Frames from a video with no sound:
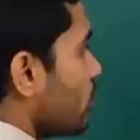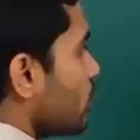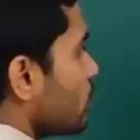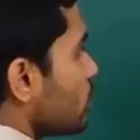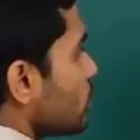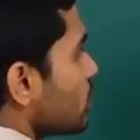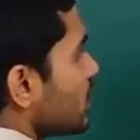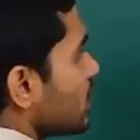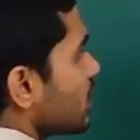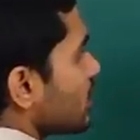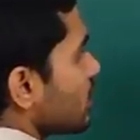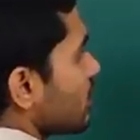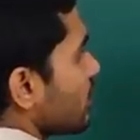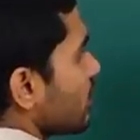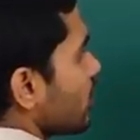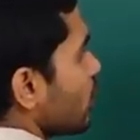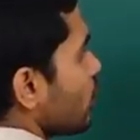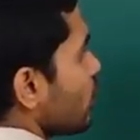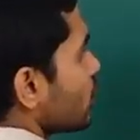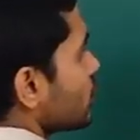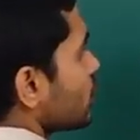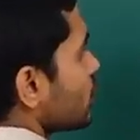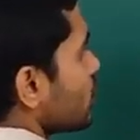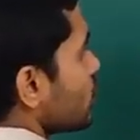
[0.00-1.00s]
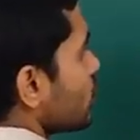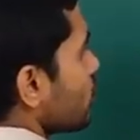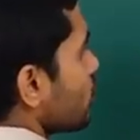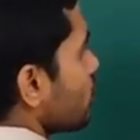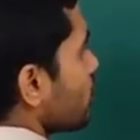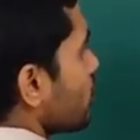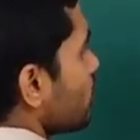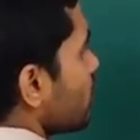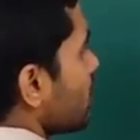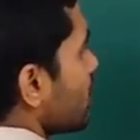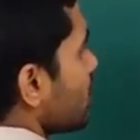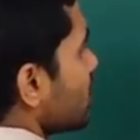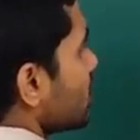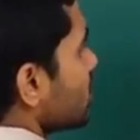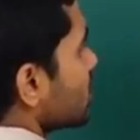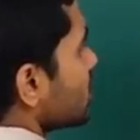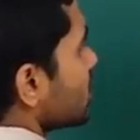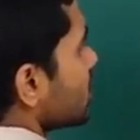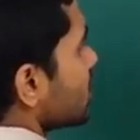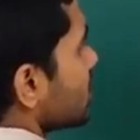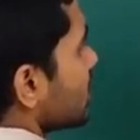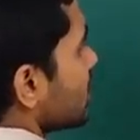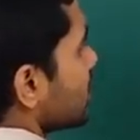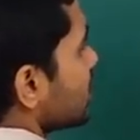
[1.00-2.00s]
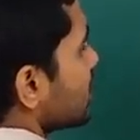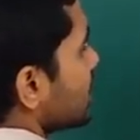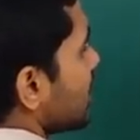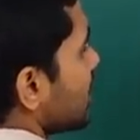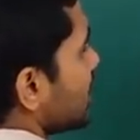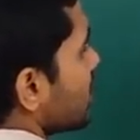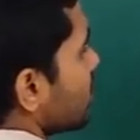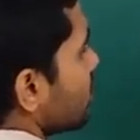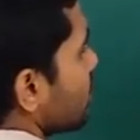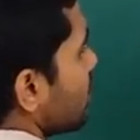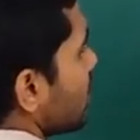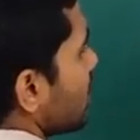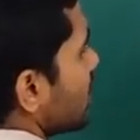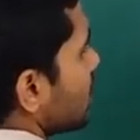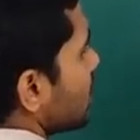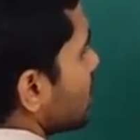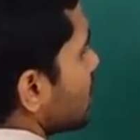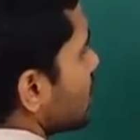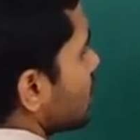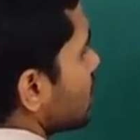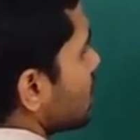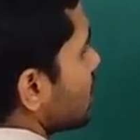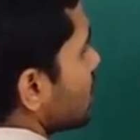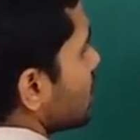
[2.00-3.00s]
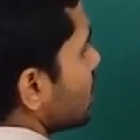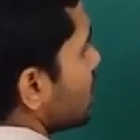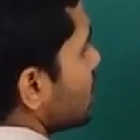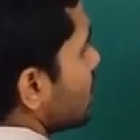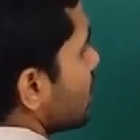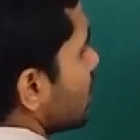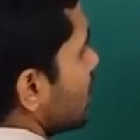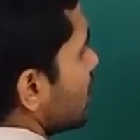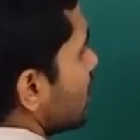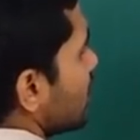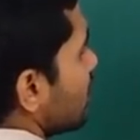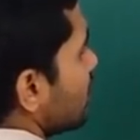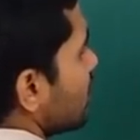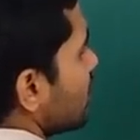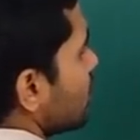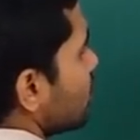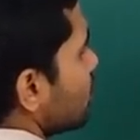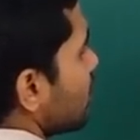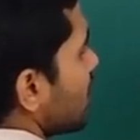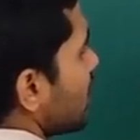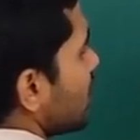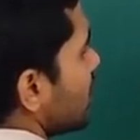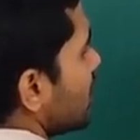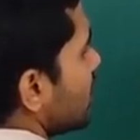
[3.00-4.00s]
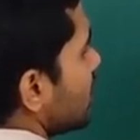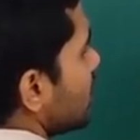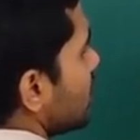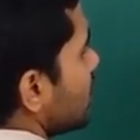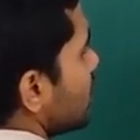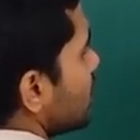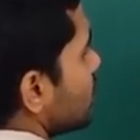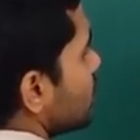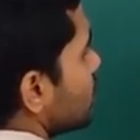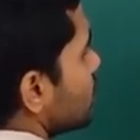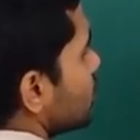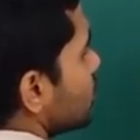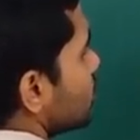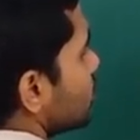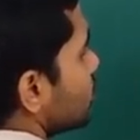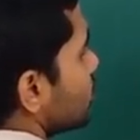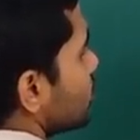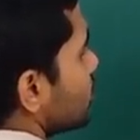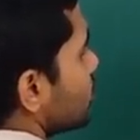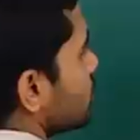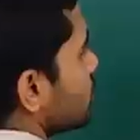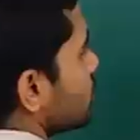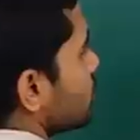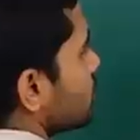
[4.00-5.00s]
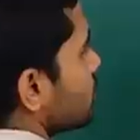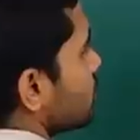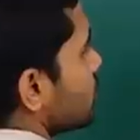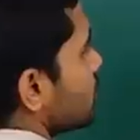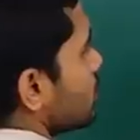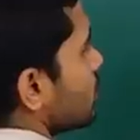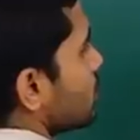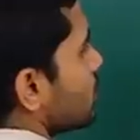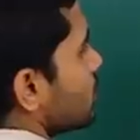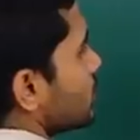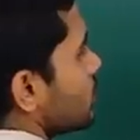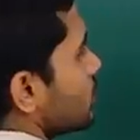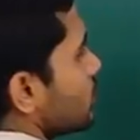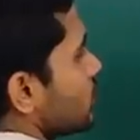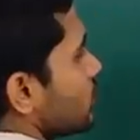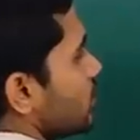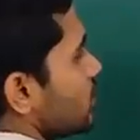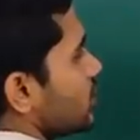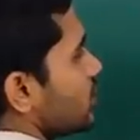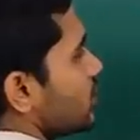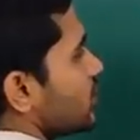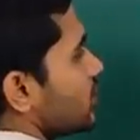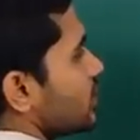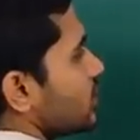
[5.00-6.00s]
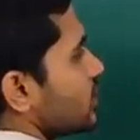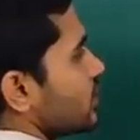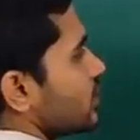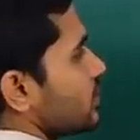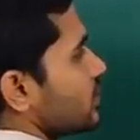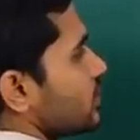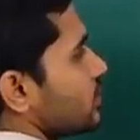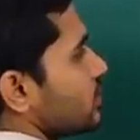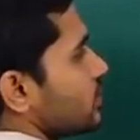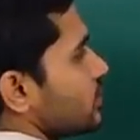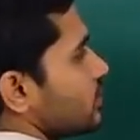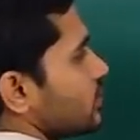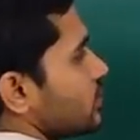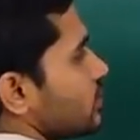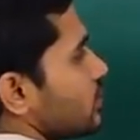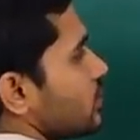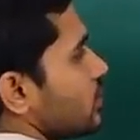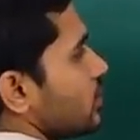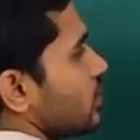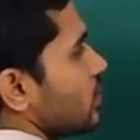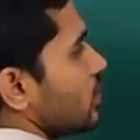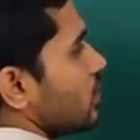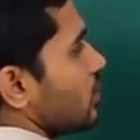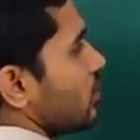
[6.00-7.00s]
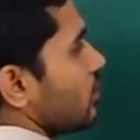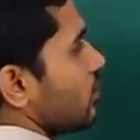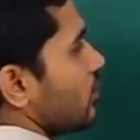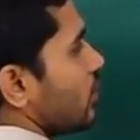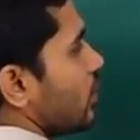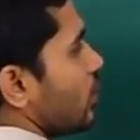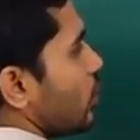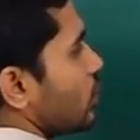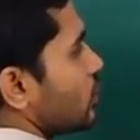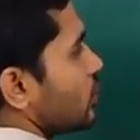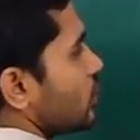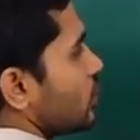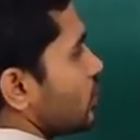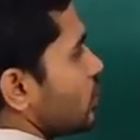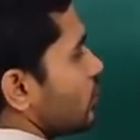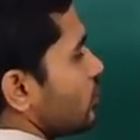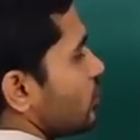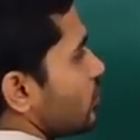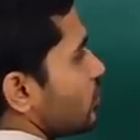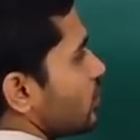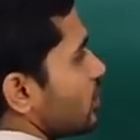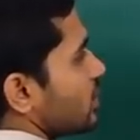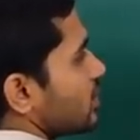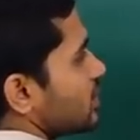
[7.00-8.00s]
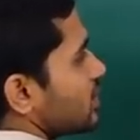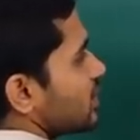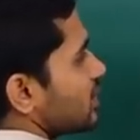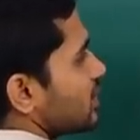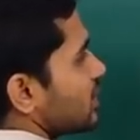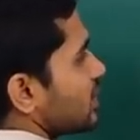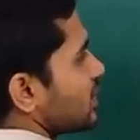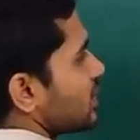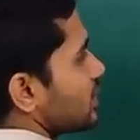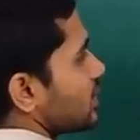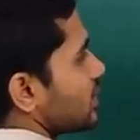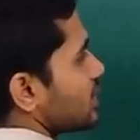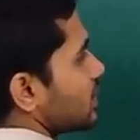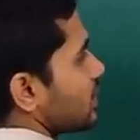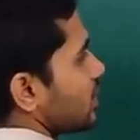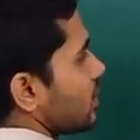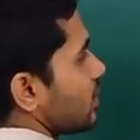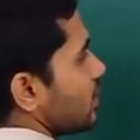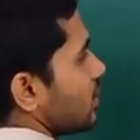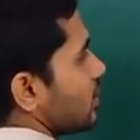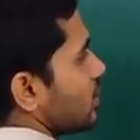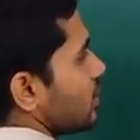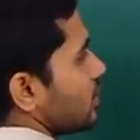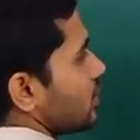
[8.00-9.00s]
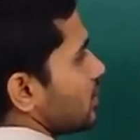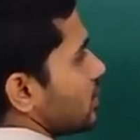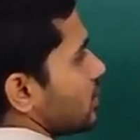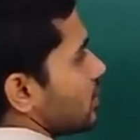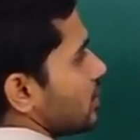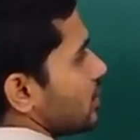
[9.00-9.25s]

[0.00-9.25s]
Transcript: We know that velocity of image is nothing but dv by dt. So, this is velocity of image this is uh,